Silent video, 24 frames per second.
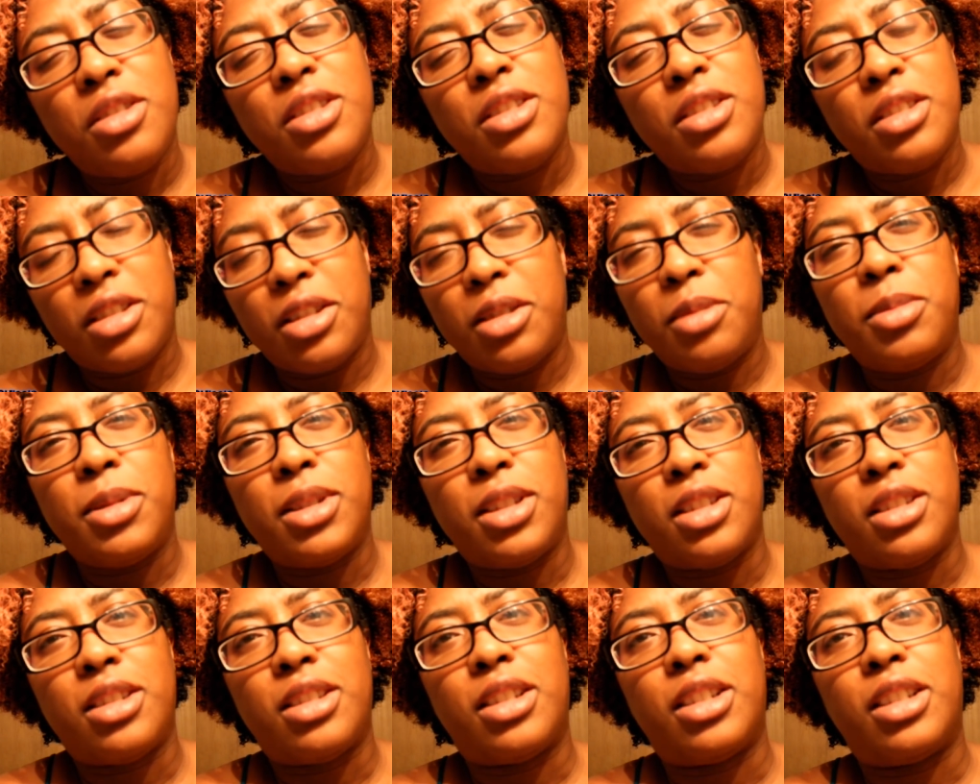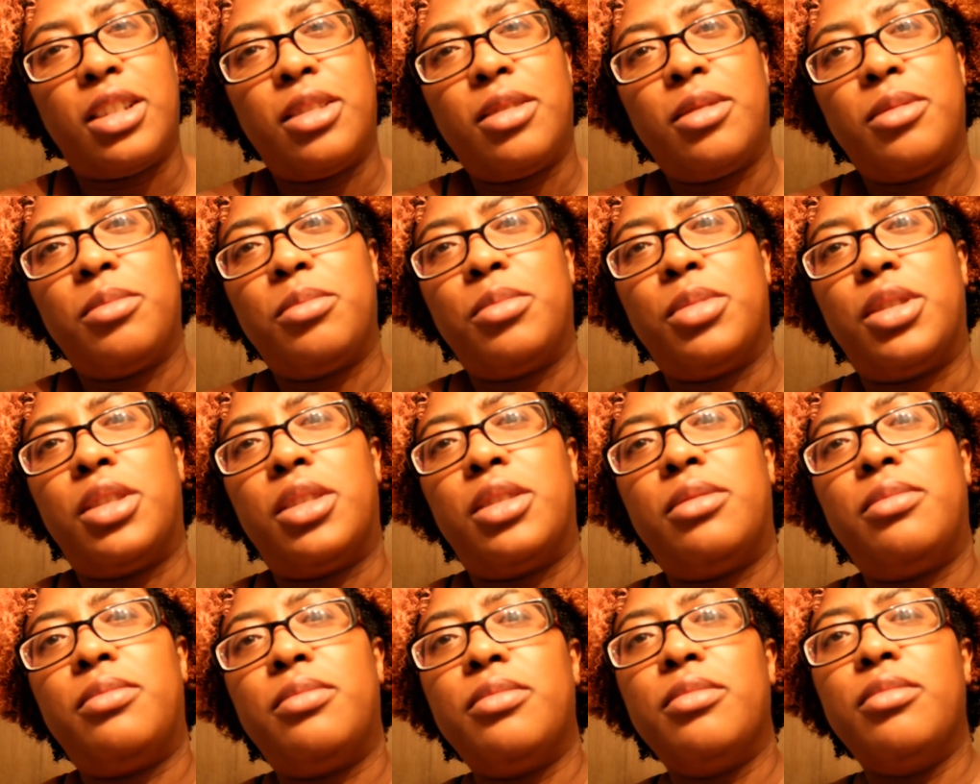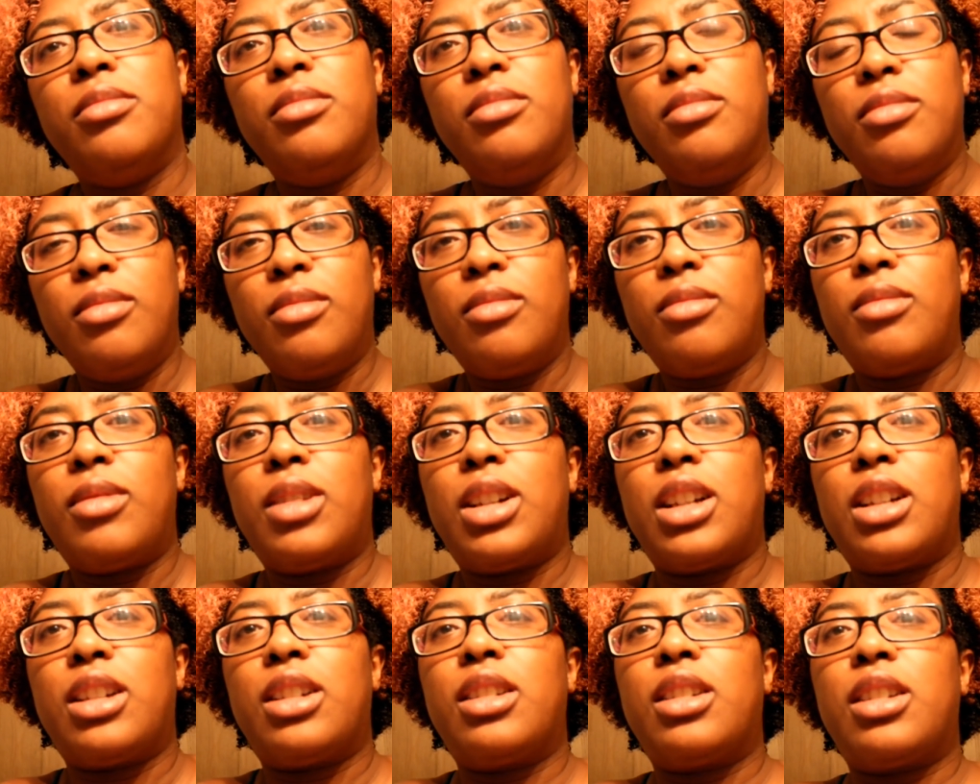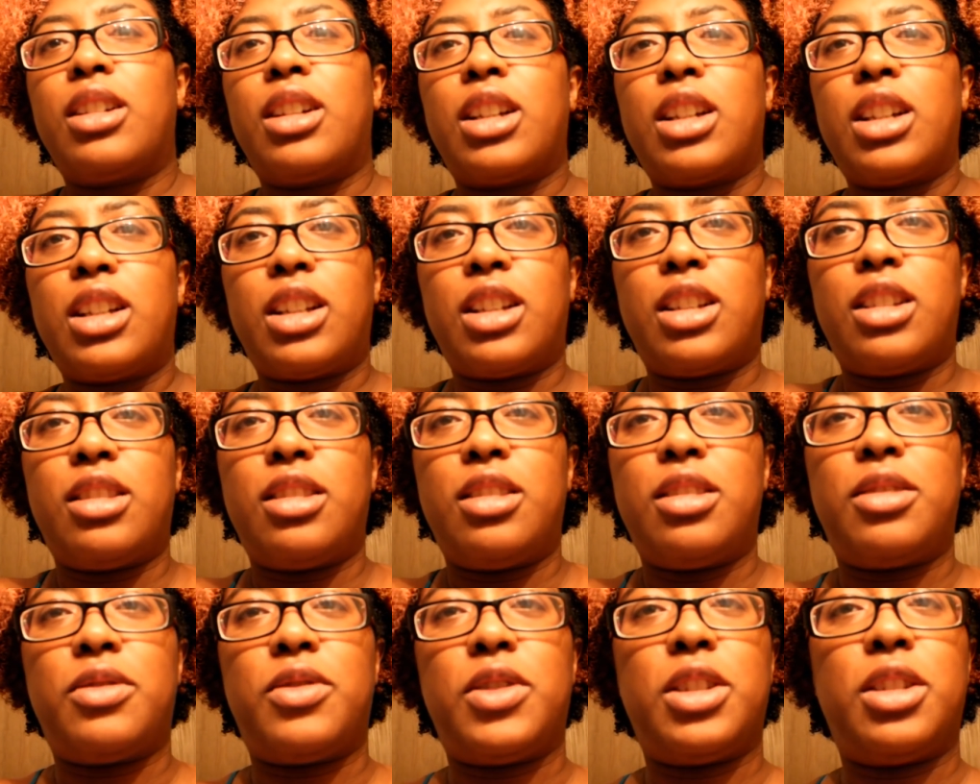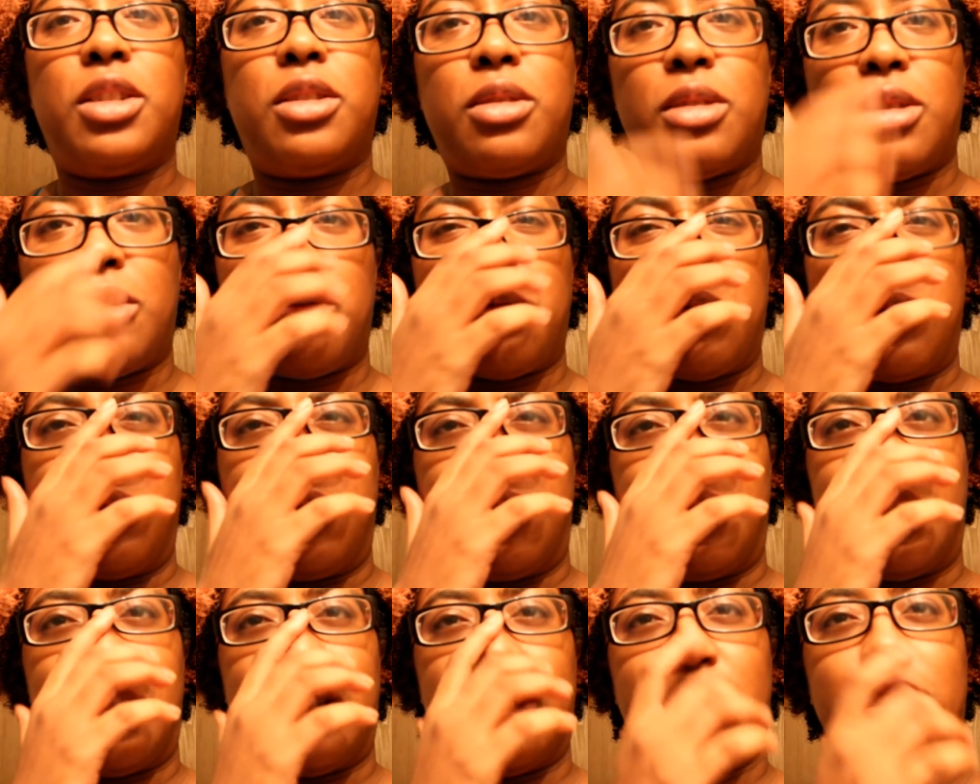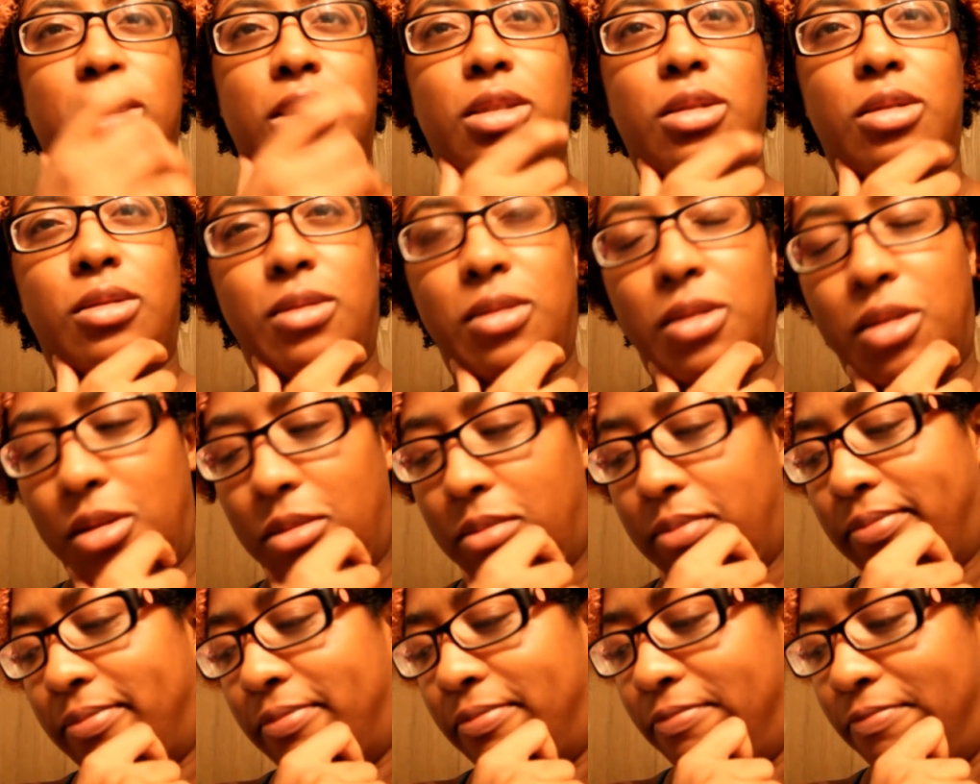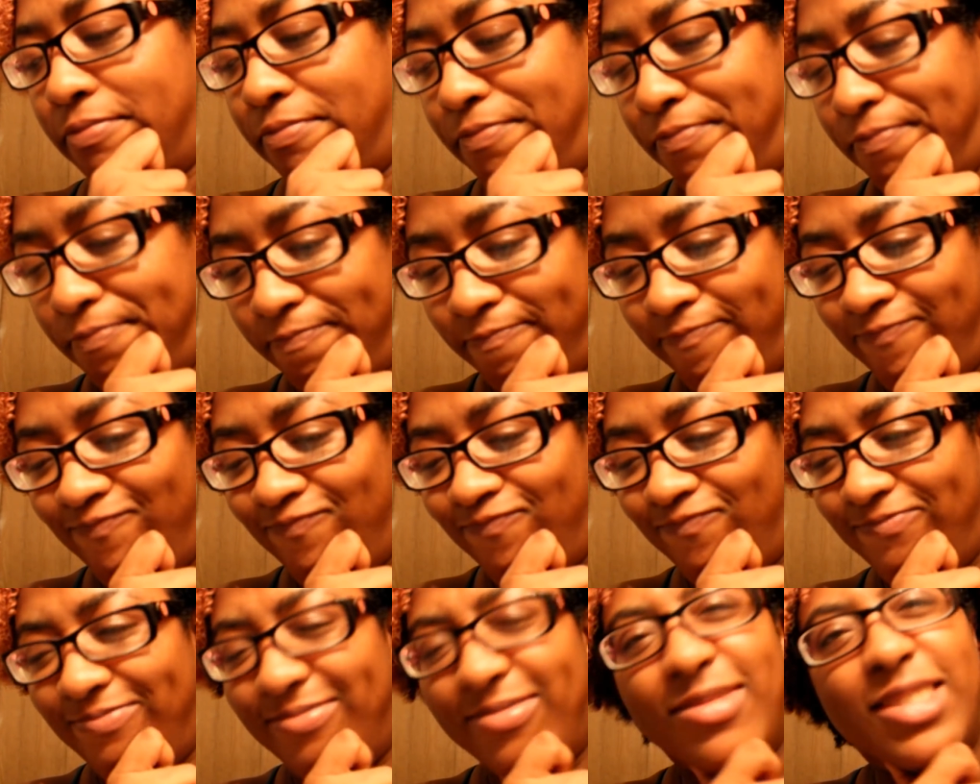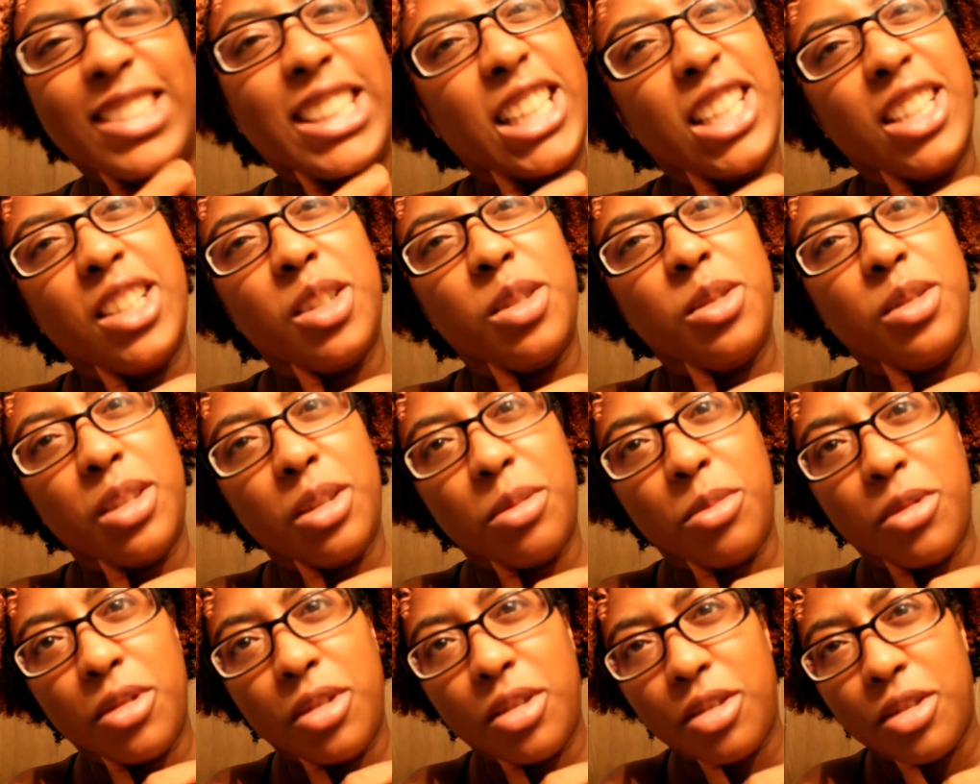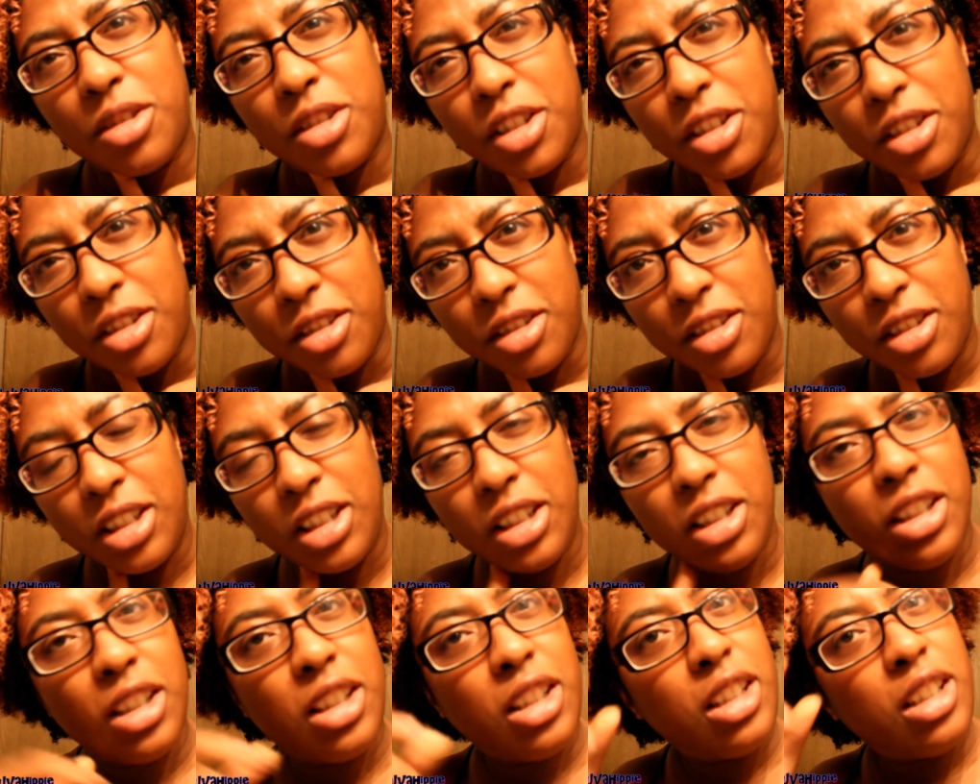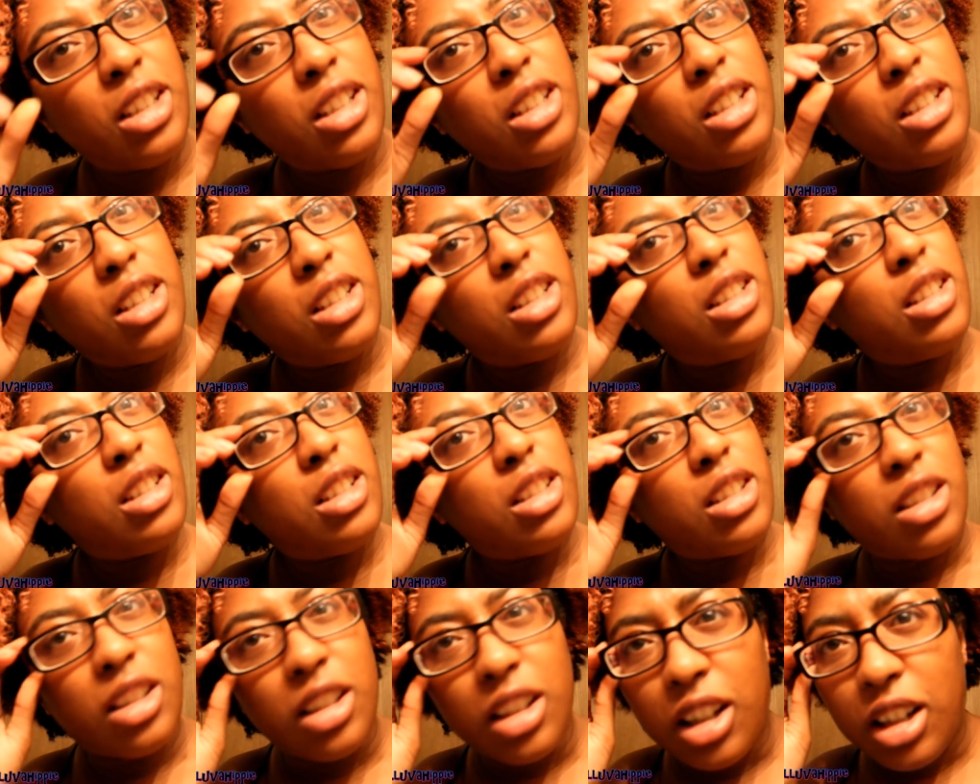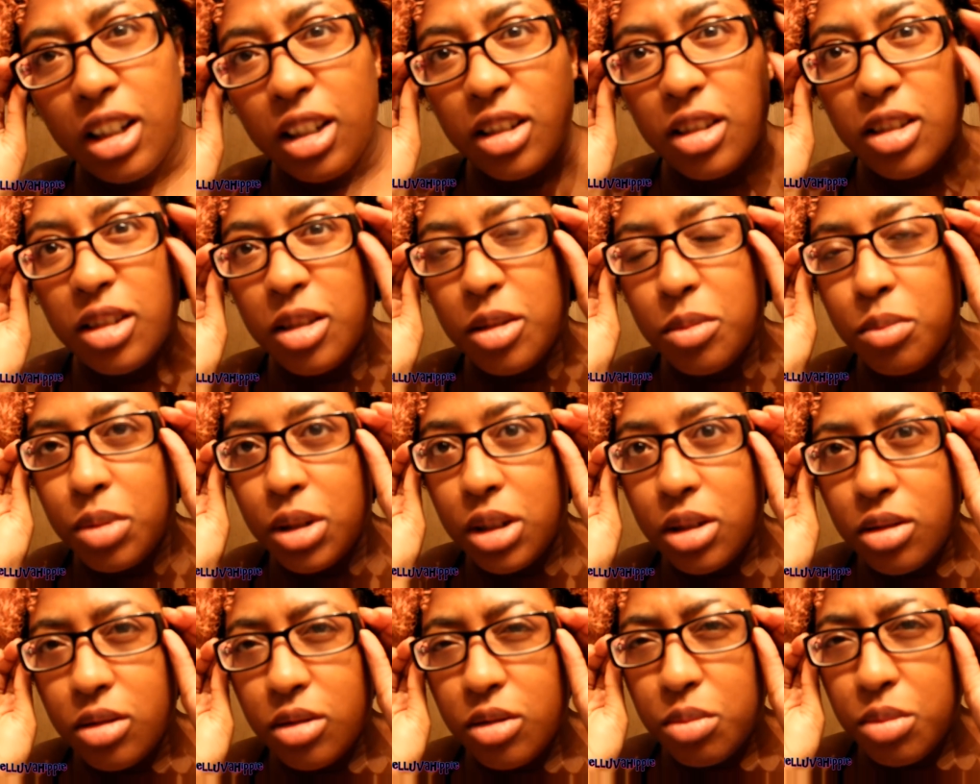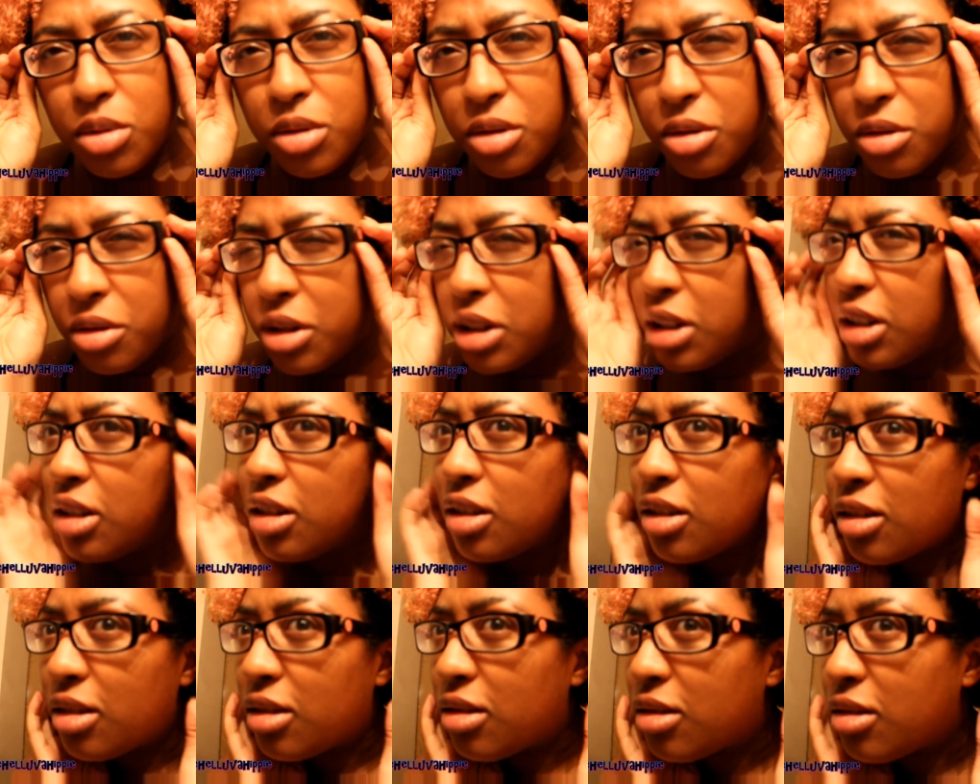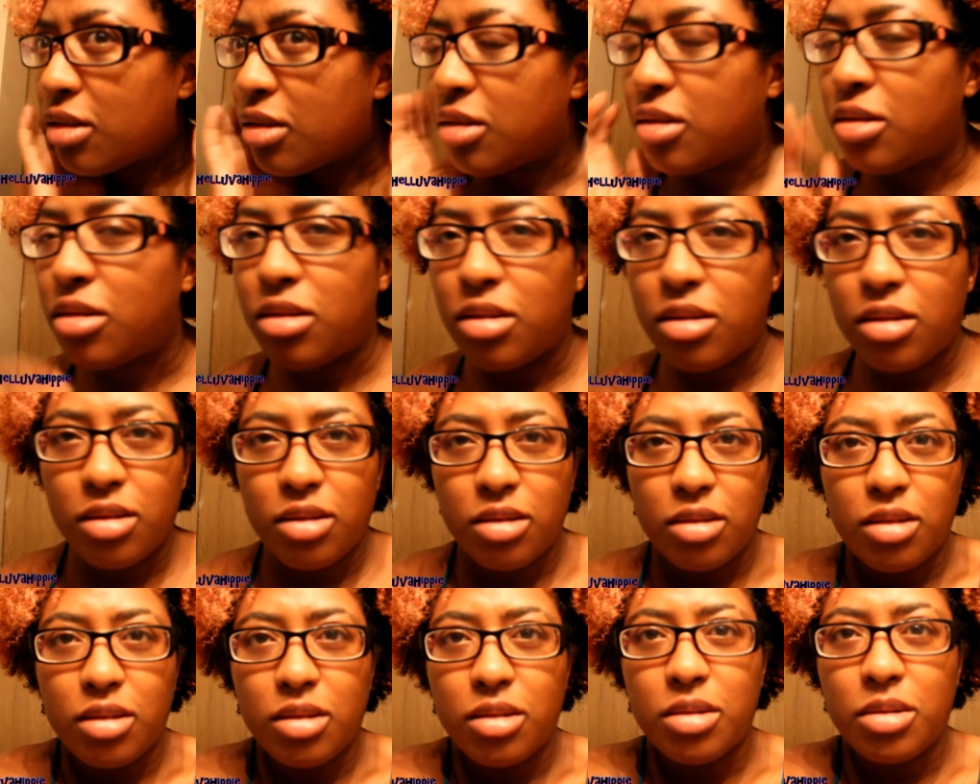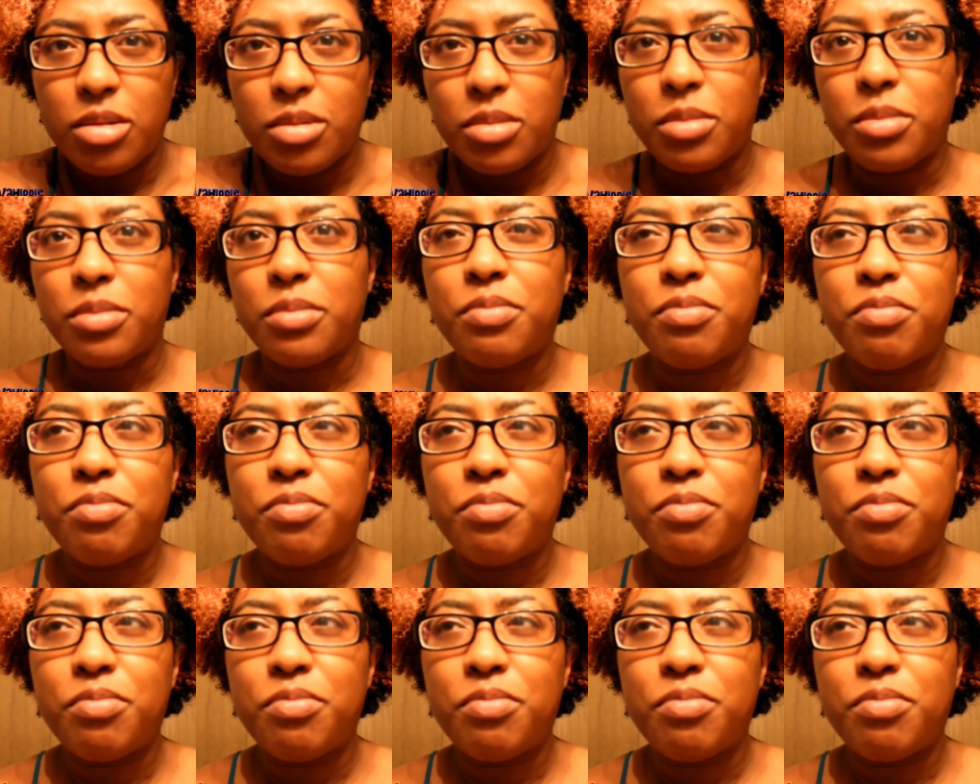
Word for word: sleepy tonight, but I gotta get this video out for you guys, so, um, yeah, I'm gonna try to not be so boring. I'm gonna, um,